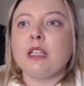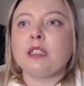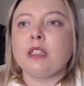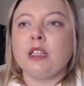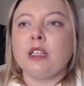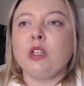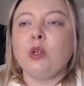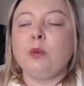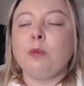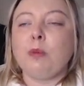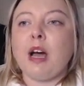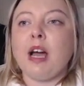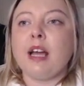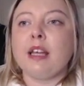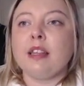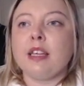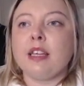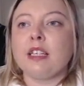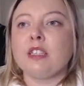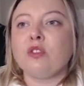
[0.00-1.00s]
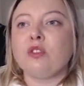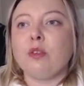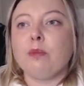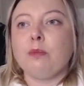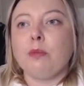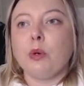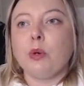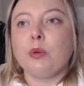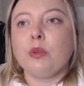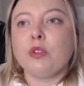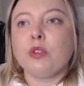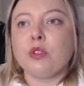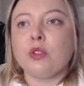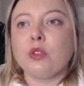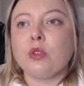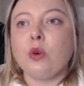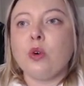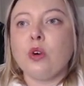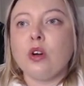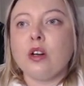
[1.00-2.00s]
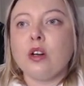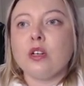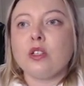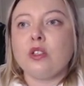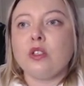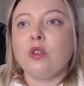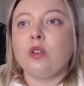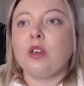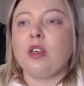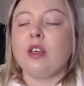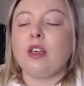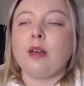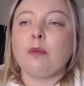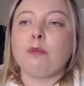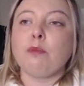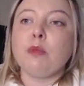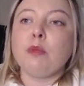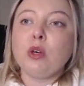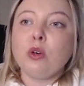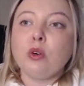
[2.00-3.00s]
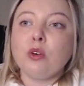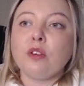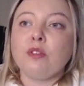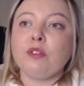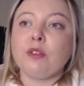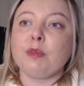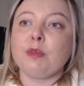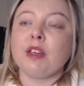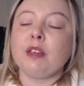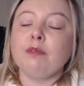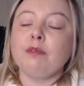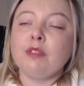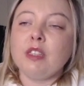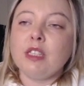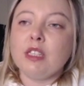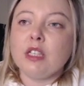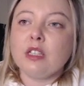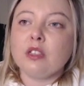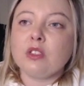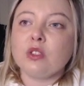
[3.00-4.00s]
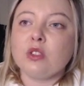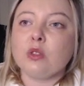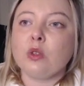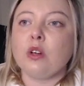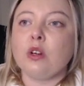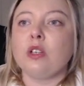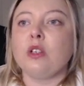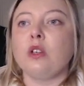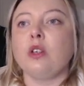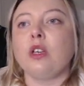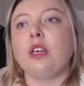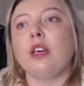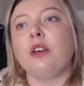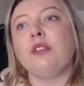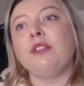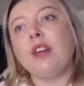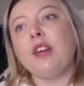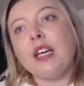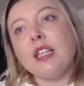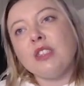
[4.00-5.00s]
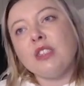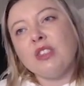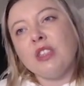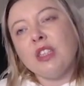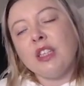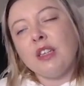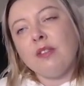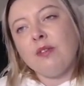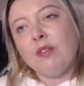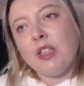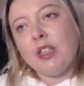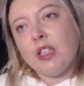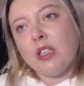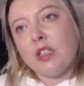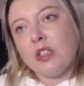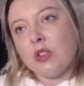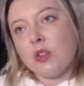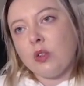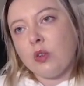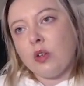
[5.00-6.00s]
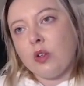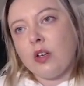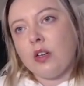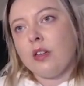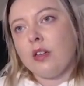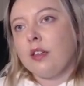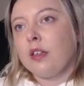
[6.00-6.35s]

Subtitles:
Like, you buy things from both stores. You can get milk from the convenience store, you can get rice from the convenience store,